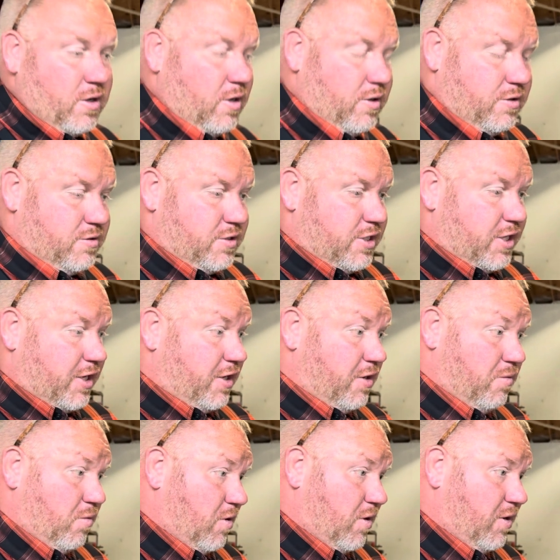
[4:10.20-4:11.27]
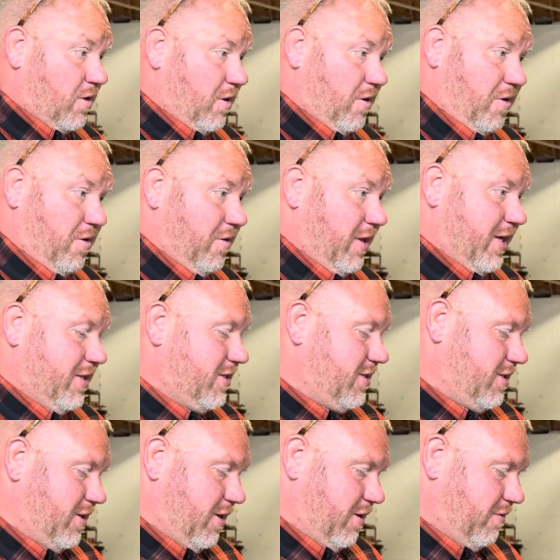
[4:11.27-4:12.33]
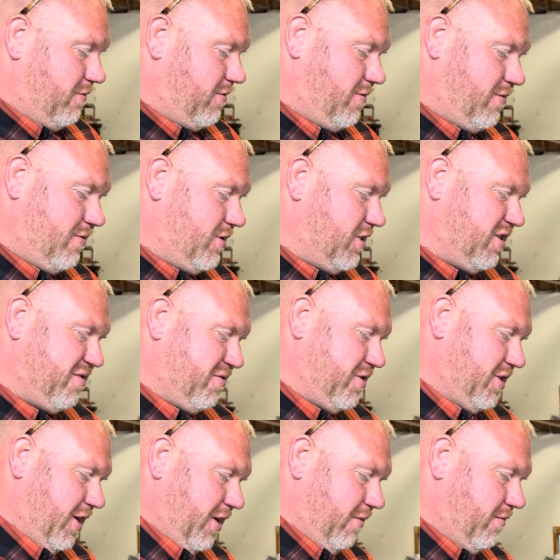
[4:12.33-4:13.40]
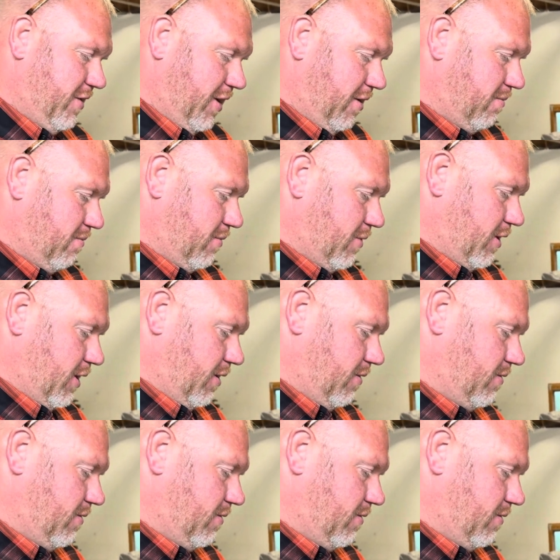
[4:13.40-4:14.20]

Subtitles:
or check your work on all that stuff just for safety. But